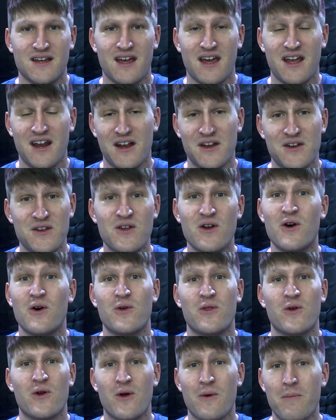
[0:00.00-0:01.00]
and I know
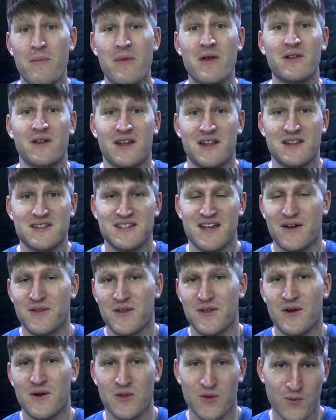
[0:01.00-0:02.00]
there are millions out
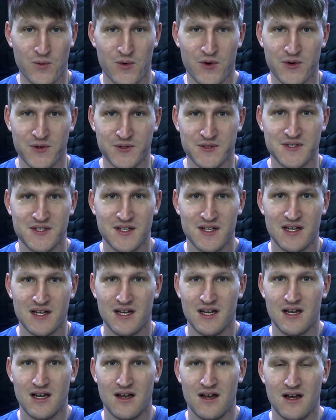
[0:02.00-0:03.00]
there in the world,
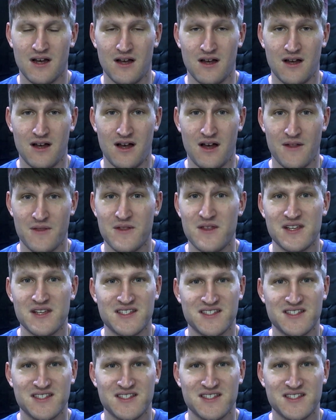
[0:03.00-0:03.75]
this